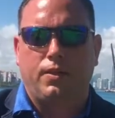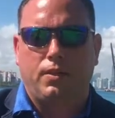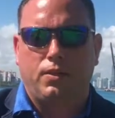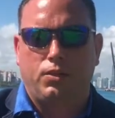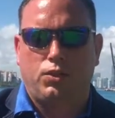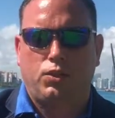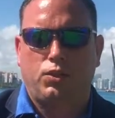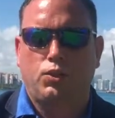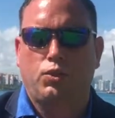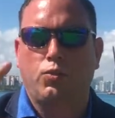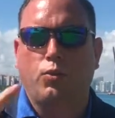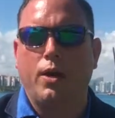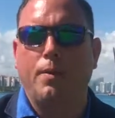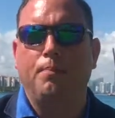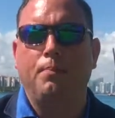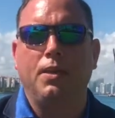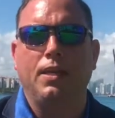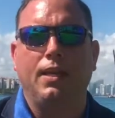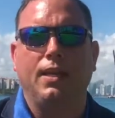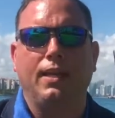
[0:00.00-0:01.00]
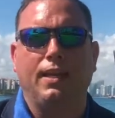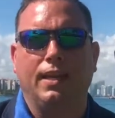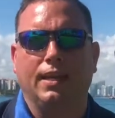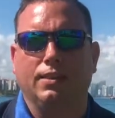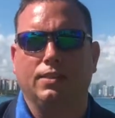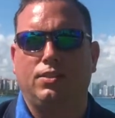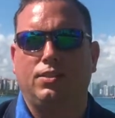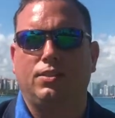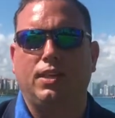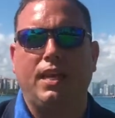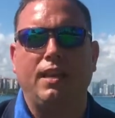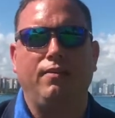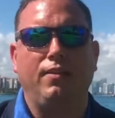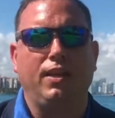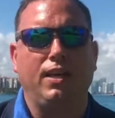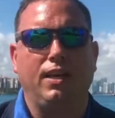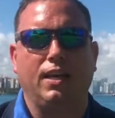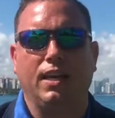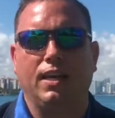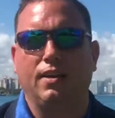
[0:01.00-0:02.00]
scrimping and
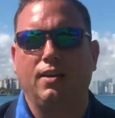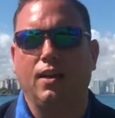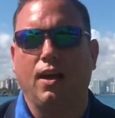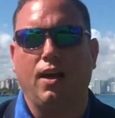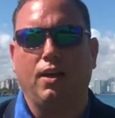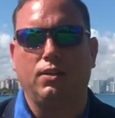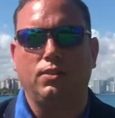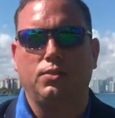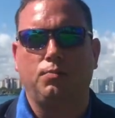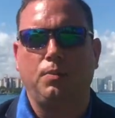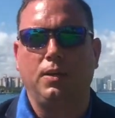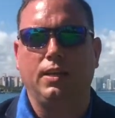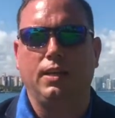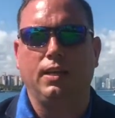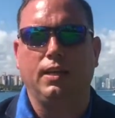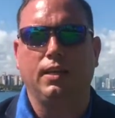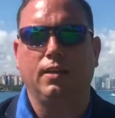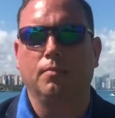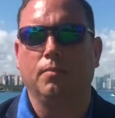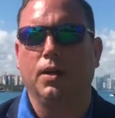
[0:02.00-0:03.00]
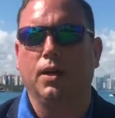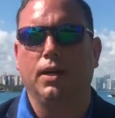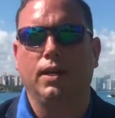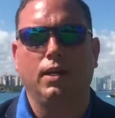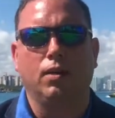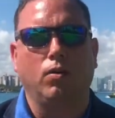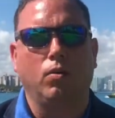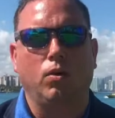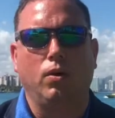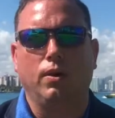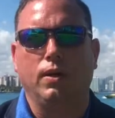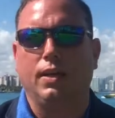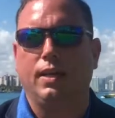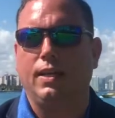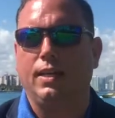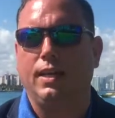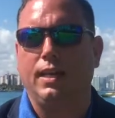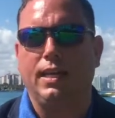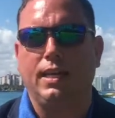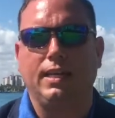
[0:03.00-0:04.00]
saving and not spending money on
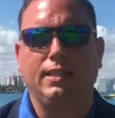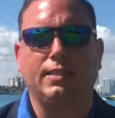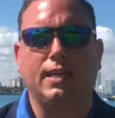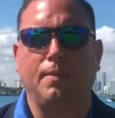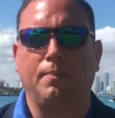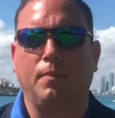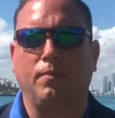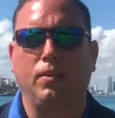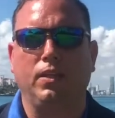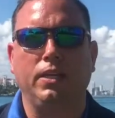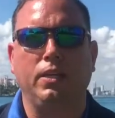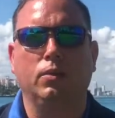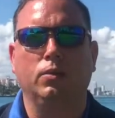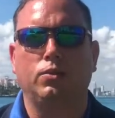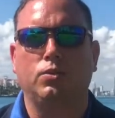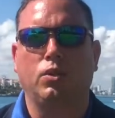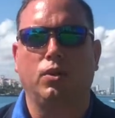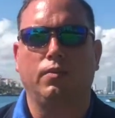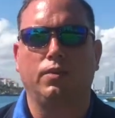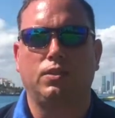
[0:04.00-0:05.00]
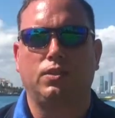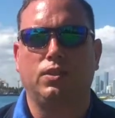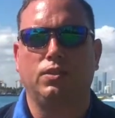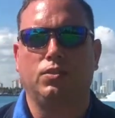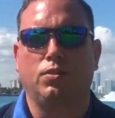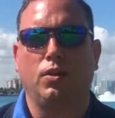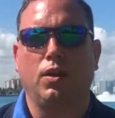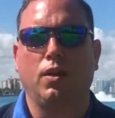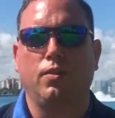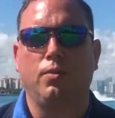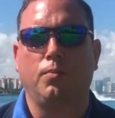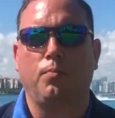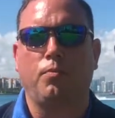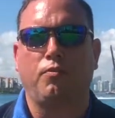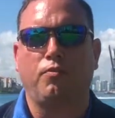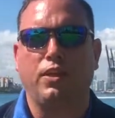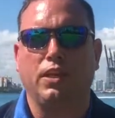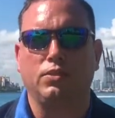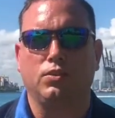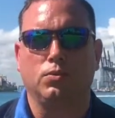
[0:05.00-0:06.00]
any type of legal services or other
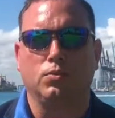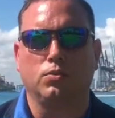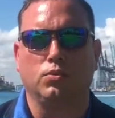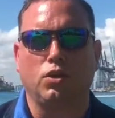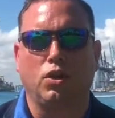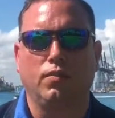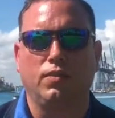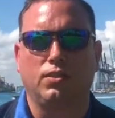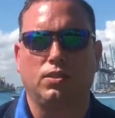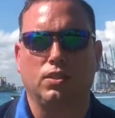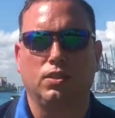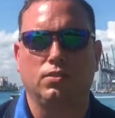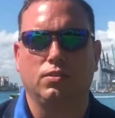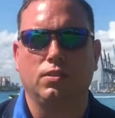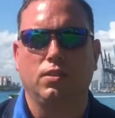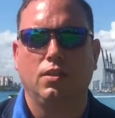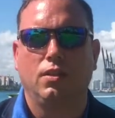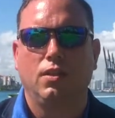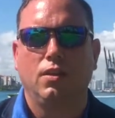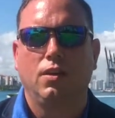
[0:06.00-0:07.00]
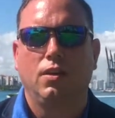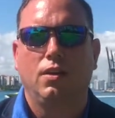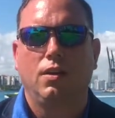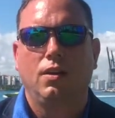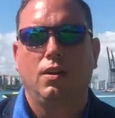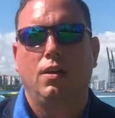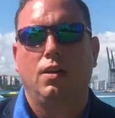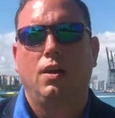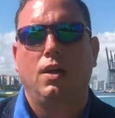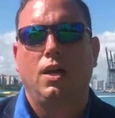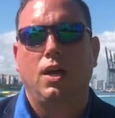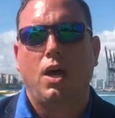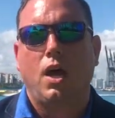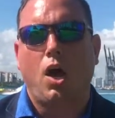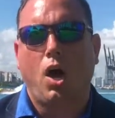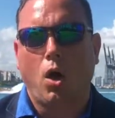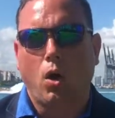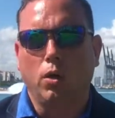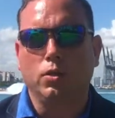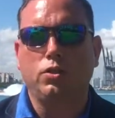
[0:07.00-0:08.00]
professional services
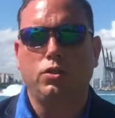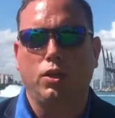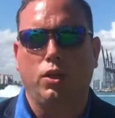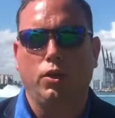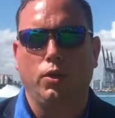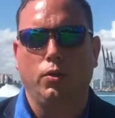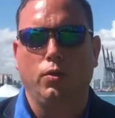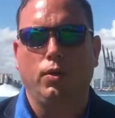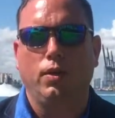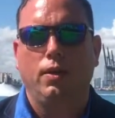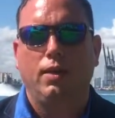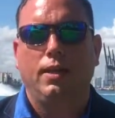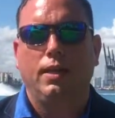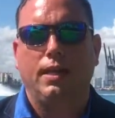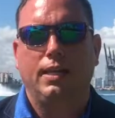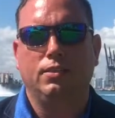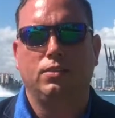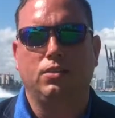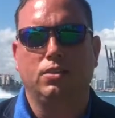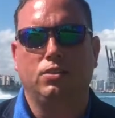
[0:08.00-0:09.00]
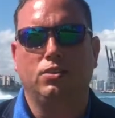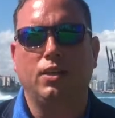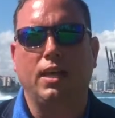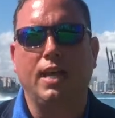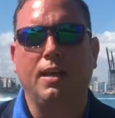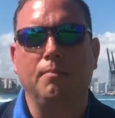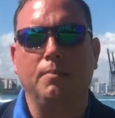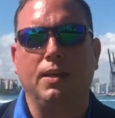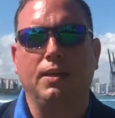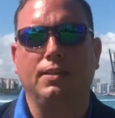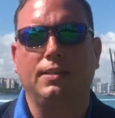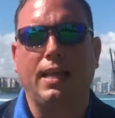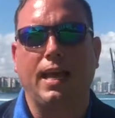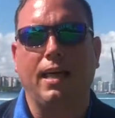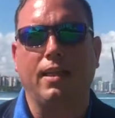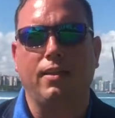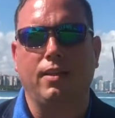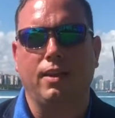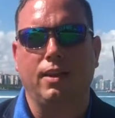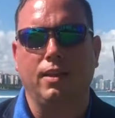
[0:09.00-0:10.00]
also is the same
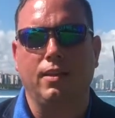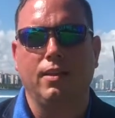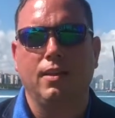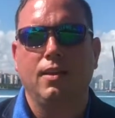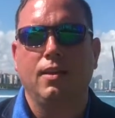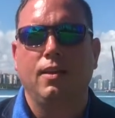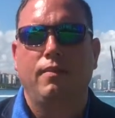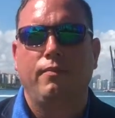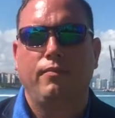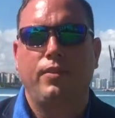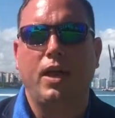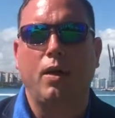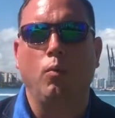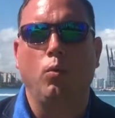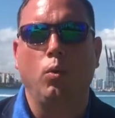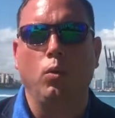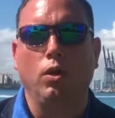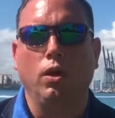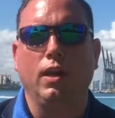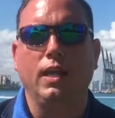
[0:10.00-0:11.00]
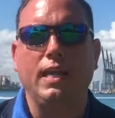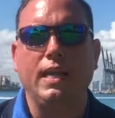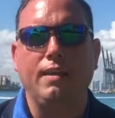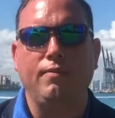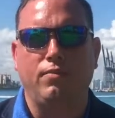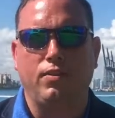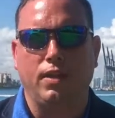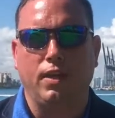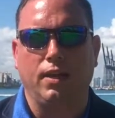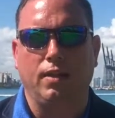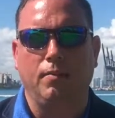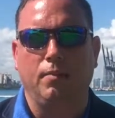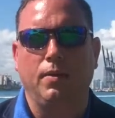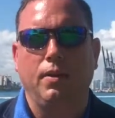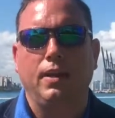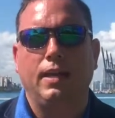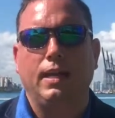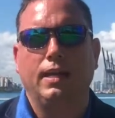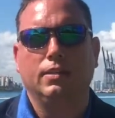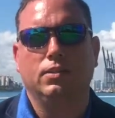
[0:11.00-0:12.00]
mentality that will leave
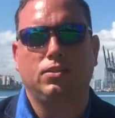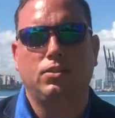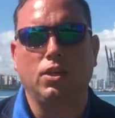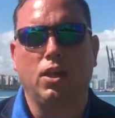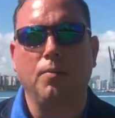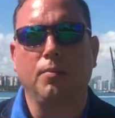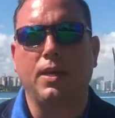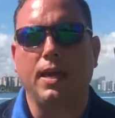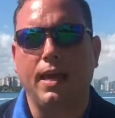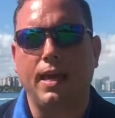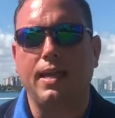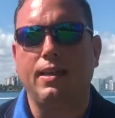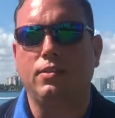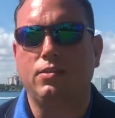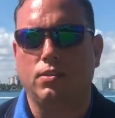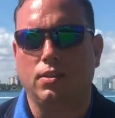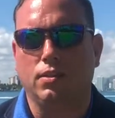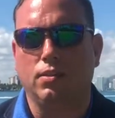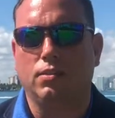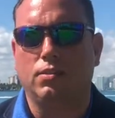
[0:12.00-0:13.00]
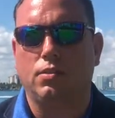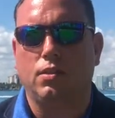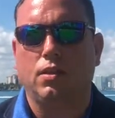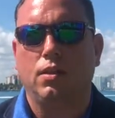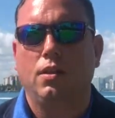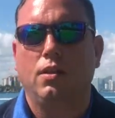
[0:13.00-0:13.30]
them, in some cases,